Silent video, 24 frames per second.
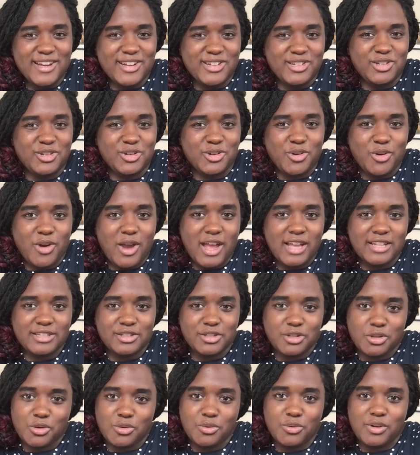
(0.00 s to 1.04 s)
undergrad
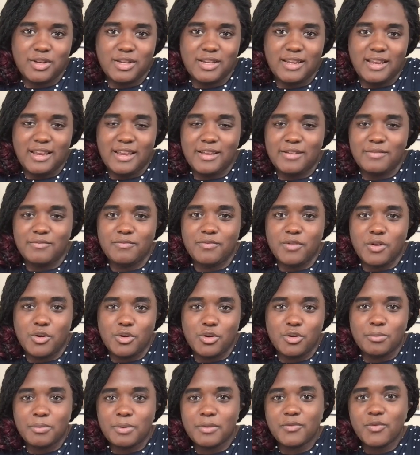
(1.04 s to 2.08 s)
degree in
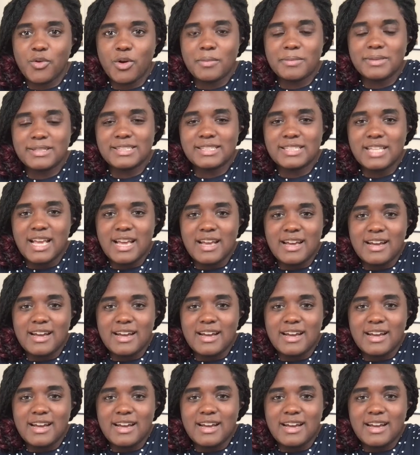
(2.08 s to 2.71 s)
vocal performance.